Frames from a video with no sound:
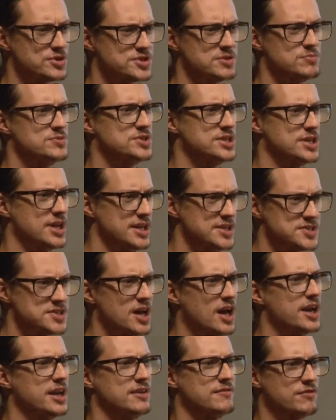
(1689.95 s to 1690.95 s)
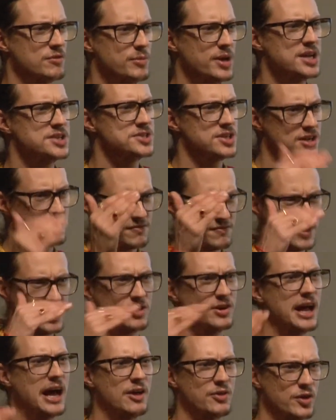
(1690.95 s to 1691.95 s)
pulled some JSON information and
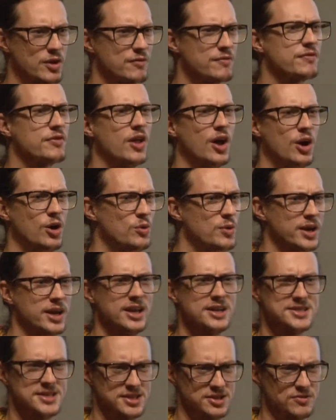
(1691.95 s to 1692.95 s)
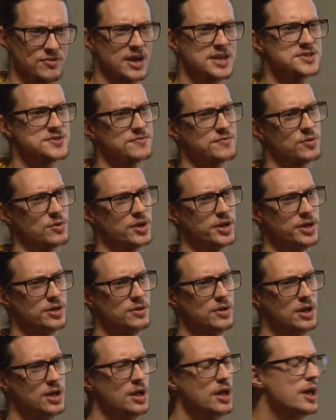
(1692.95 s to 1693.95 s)
figured out their flow, and it did the rest for
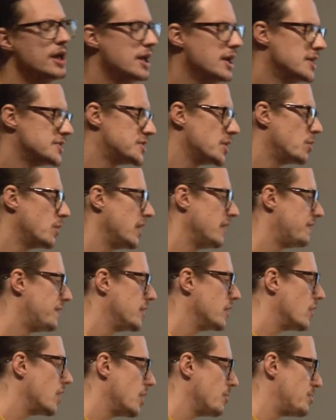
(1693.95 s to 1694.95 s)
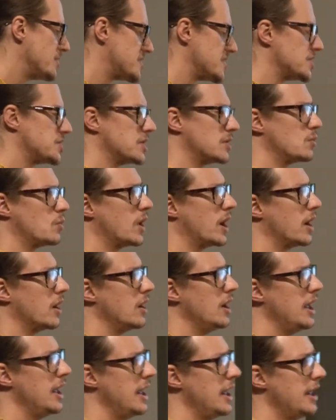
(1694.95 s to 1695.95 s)
you. So if you're in a position
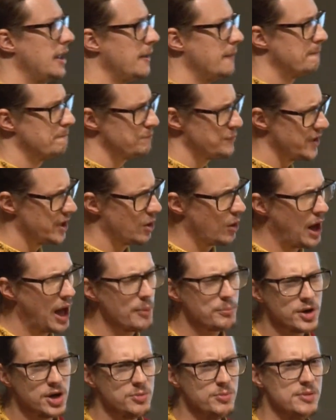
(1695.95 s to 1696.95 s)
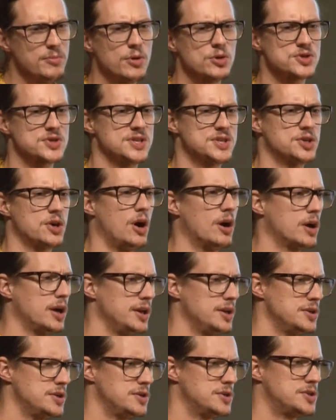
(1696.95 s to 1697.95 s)
where, I'm going to be mostly
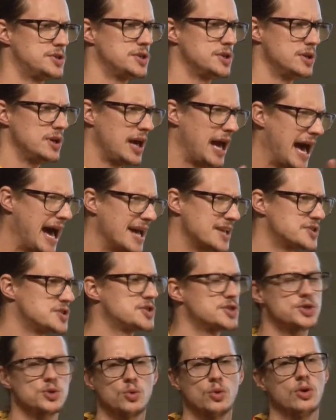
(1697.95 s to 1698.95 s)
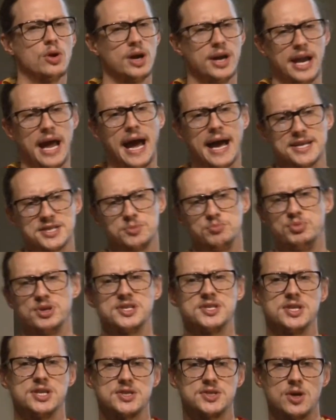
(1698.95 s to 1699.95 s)
talking to as store and as
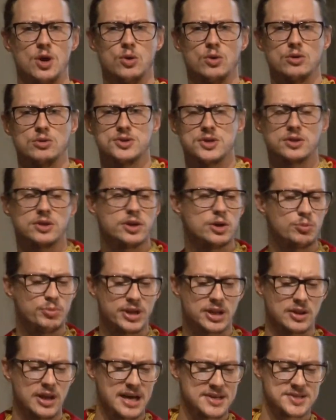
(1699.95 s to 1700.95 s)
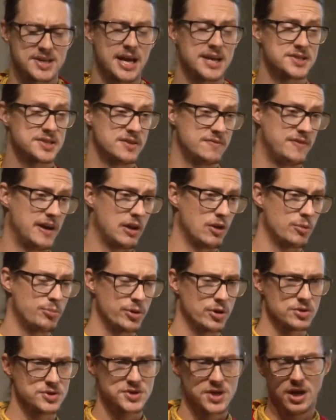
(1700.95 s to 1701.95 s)
business owners, a little bit less as
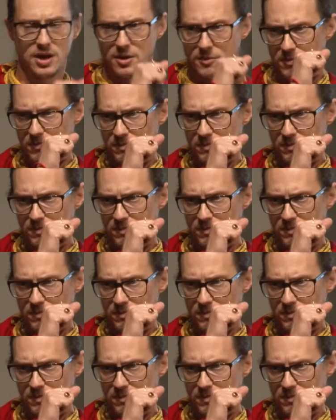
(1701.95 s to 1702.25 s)
developers.